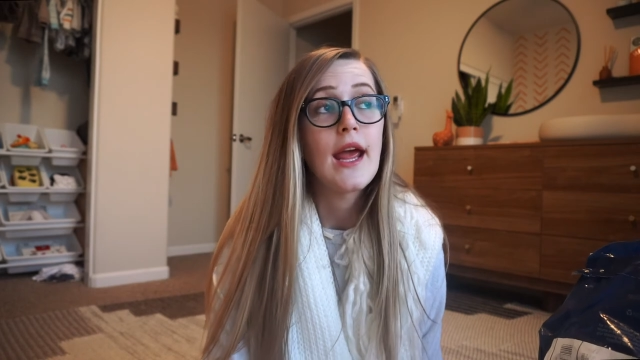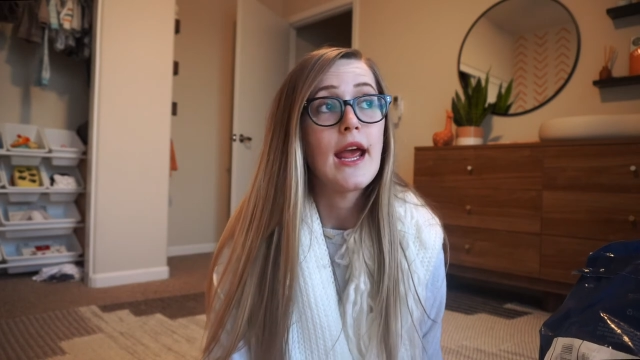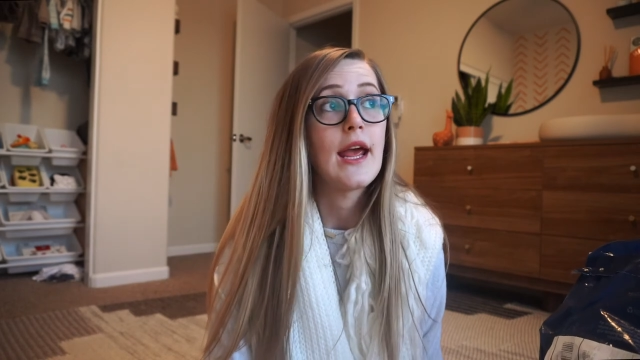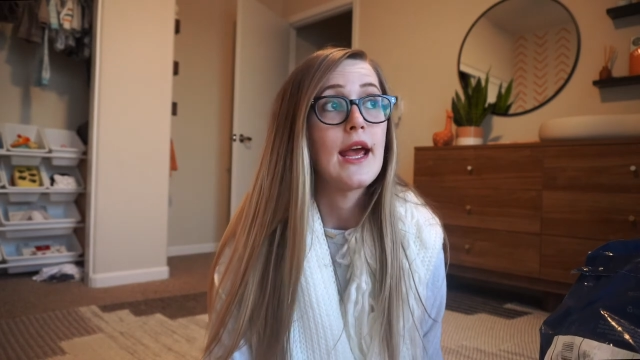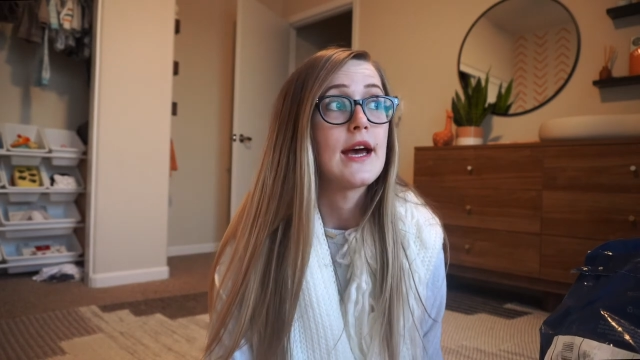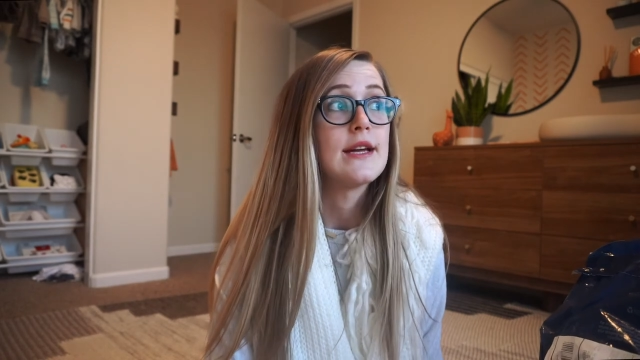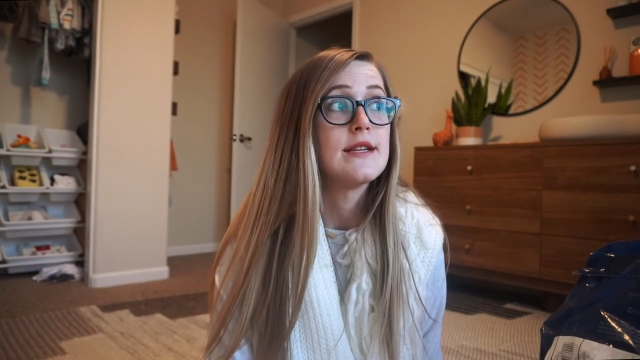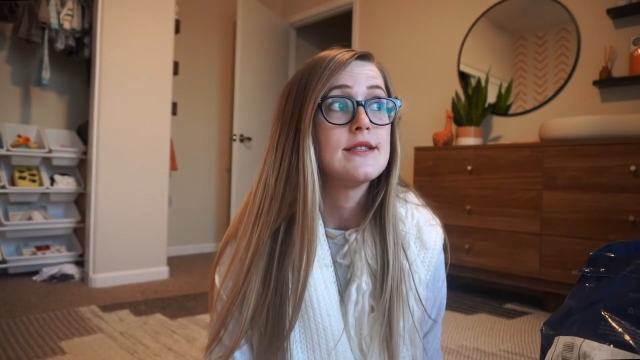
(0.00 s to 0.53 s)

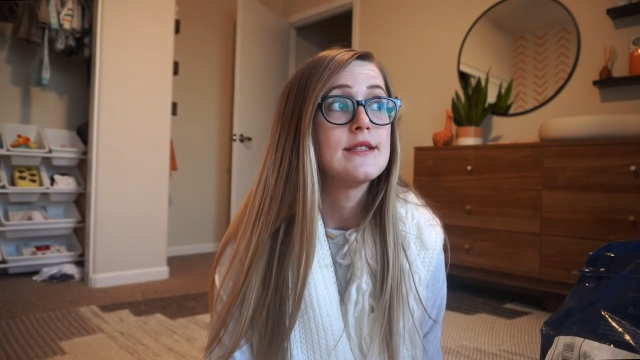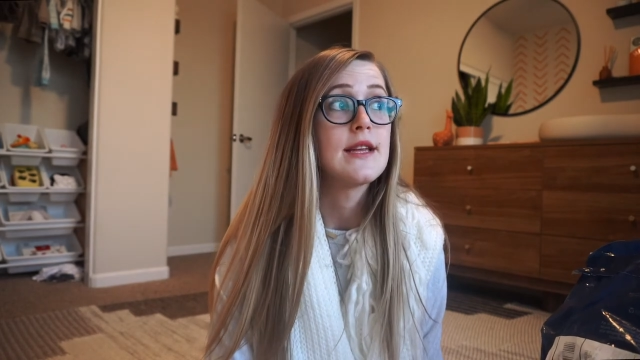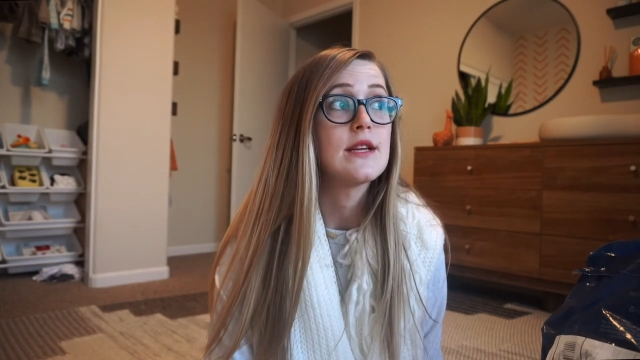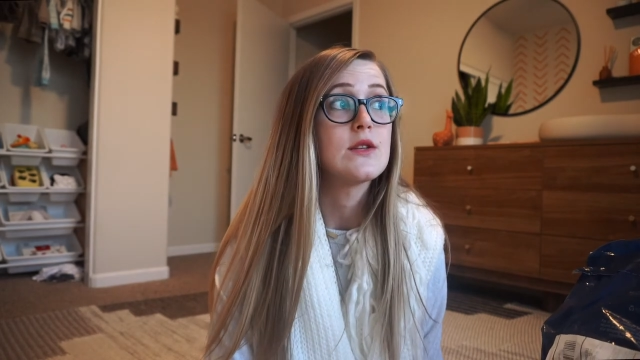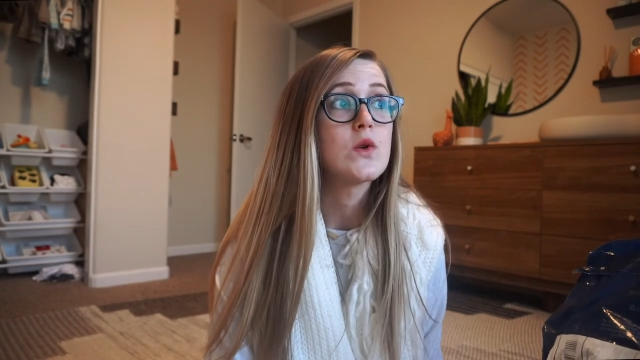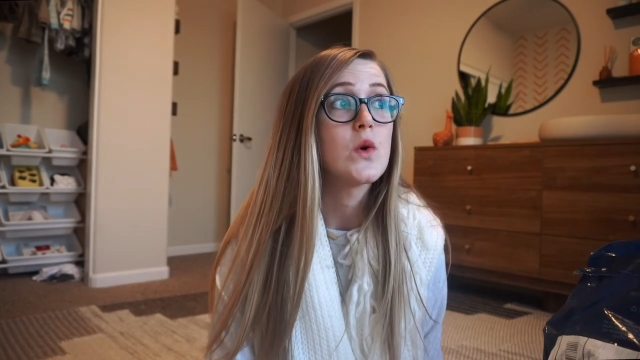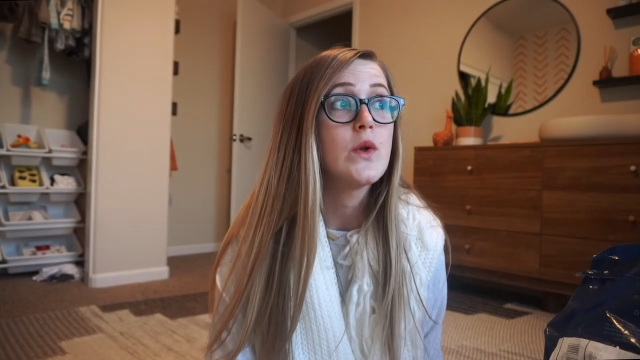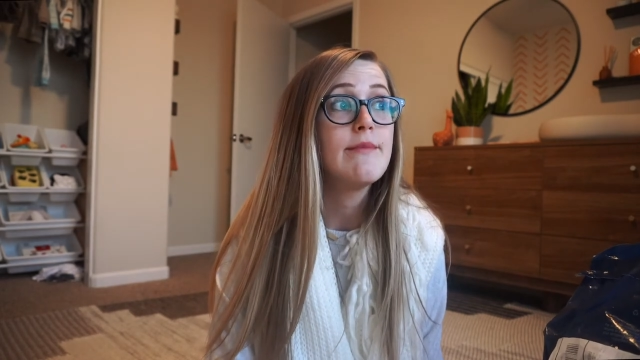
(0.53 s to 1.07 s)
and they
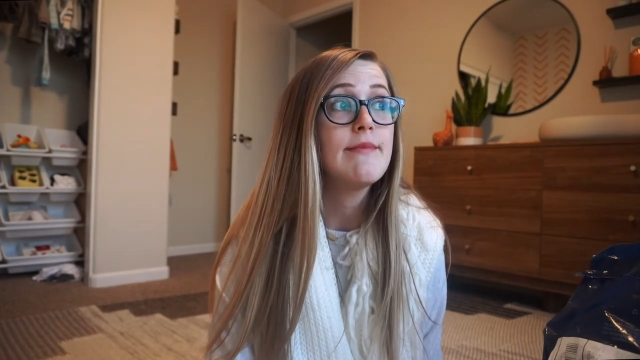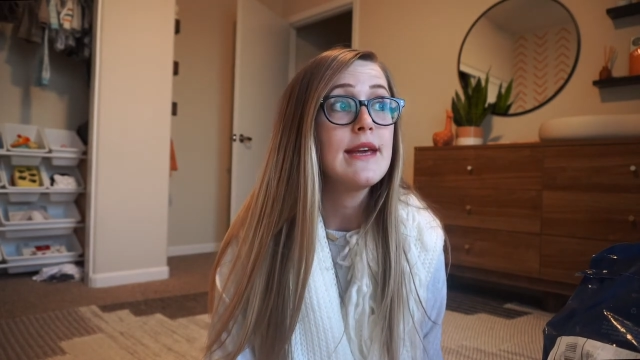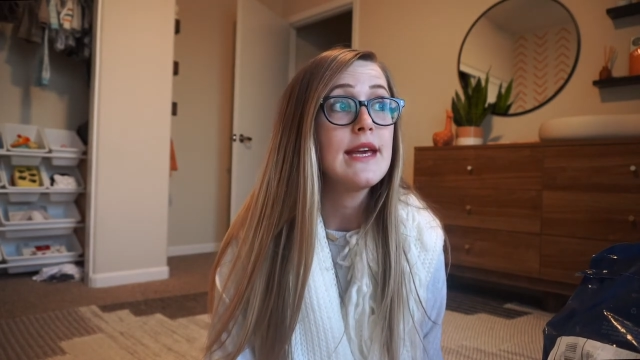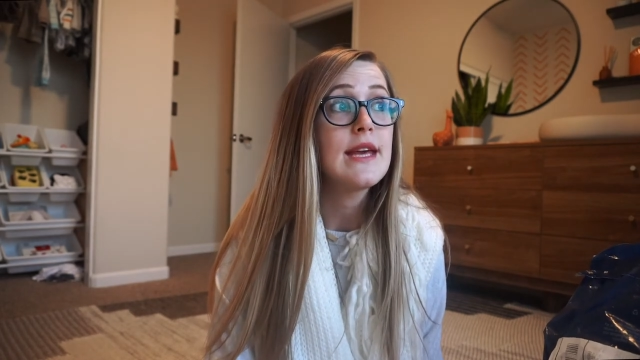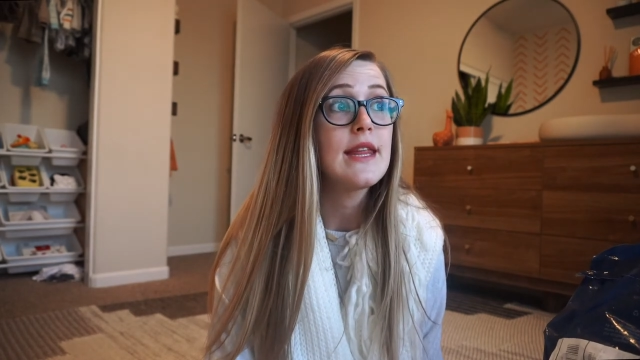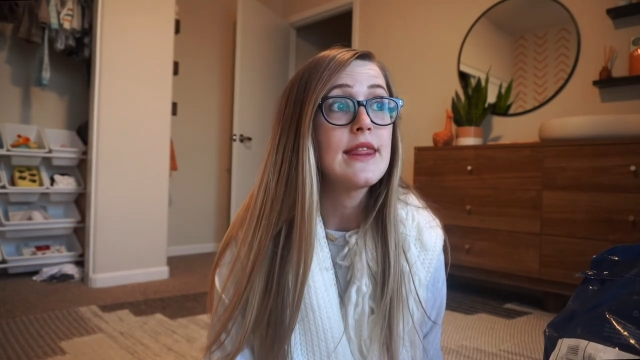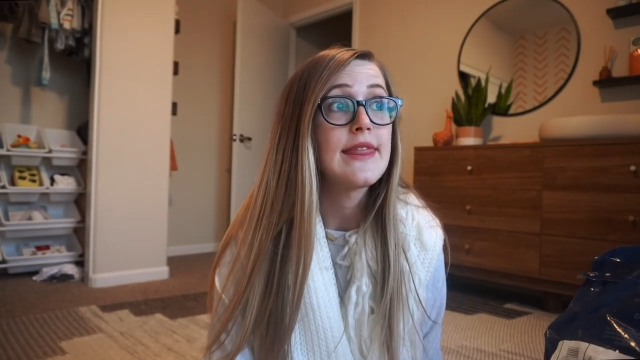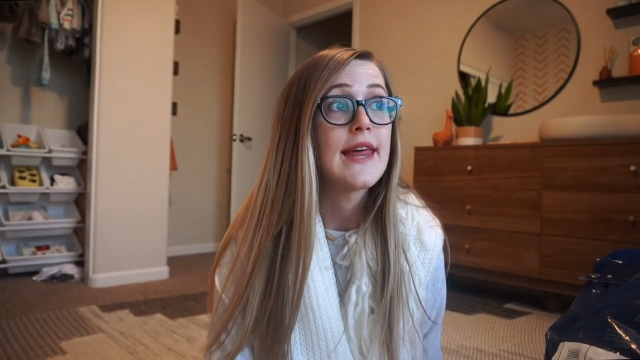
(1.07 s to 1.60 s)
told
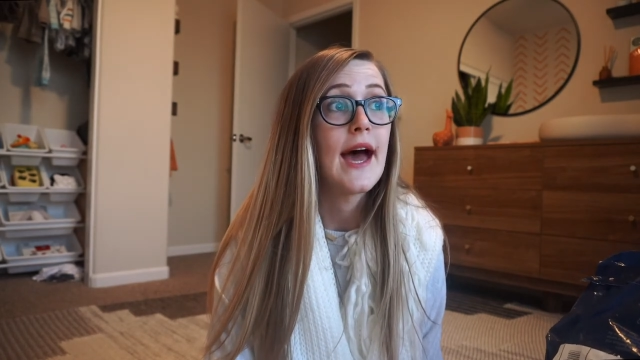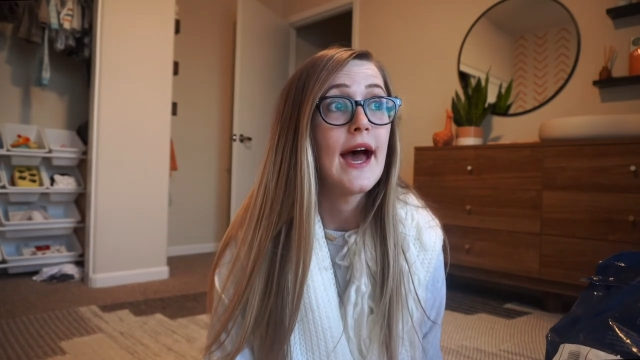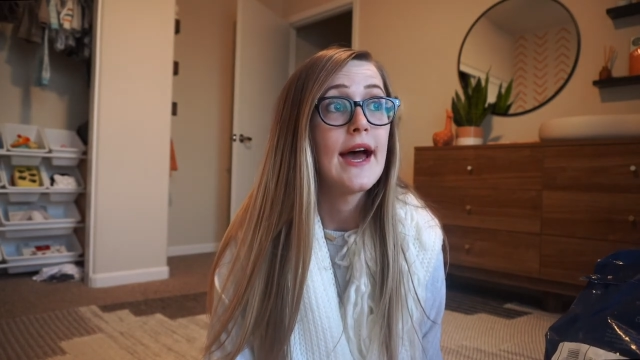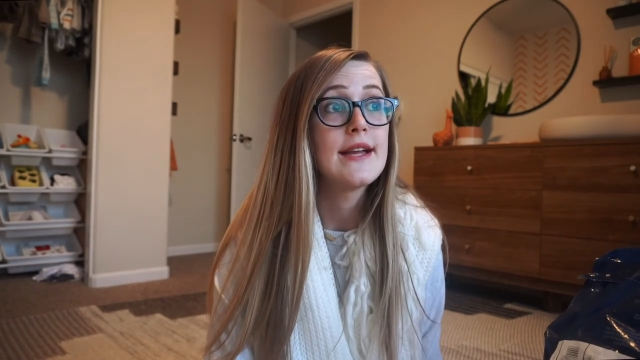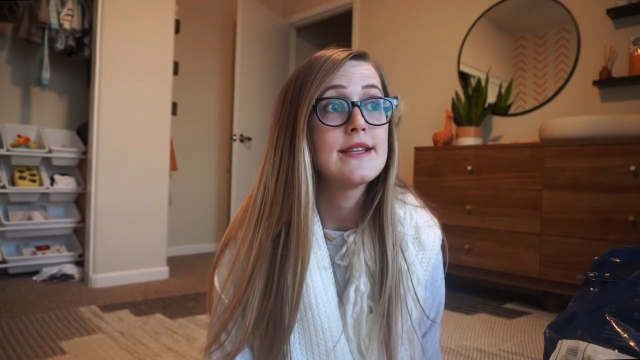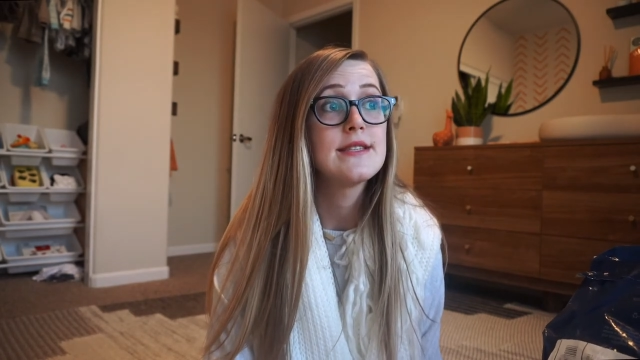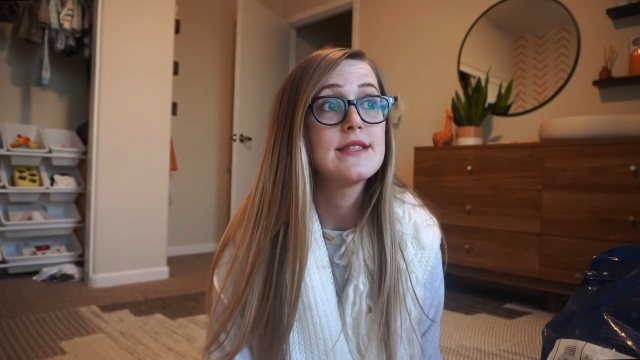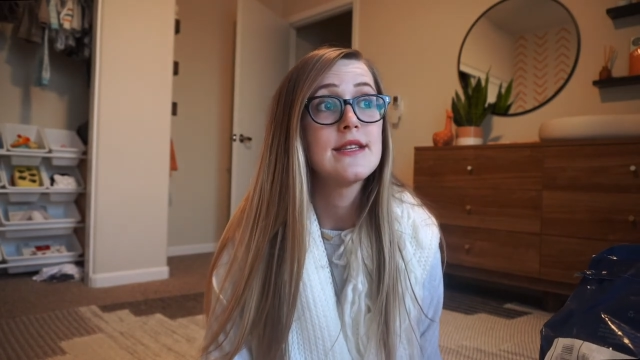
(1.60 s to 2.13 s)
me
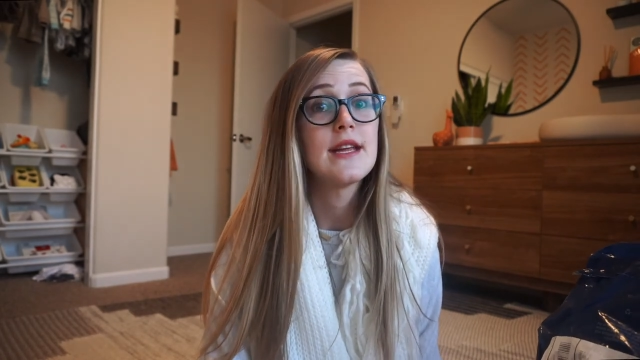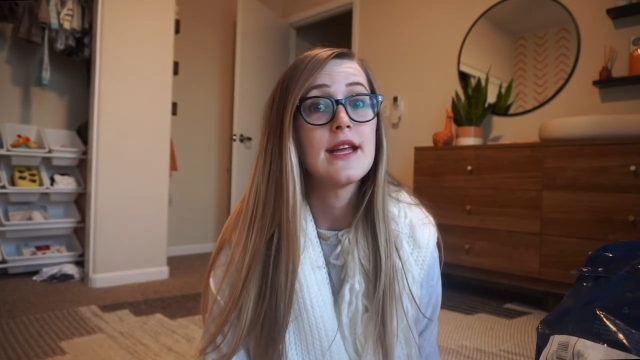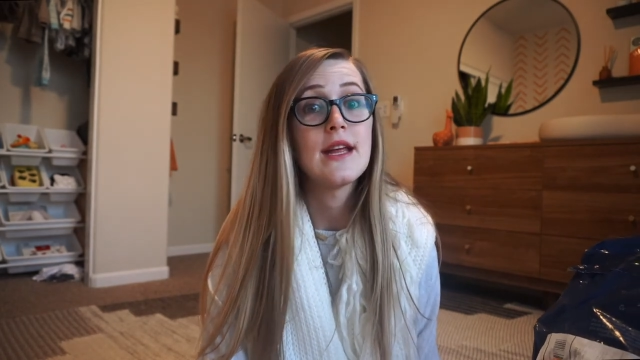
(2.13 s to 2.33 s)
that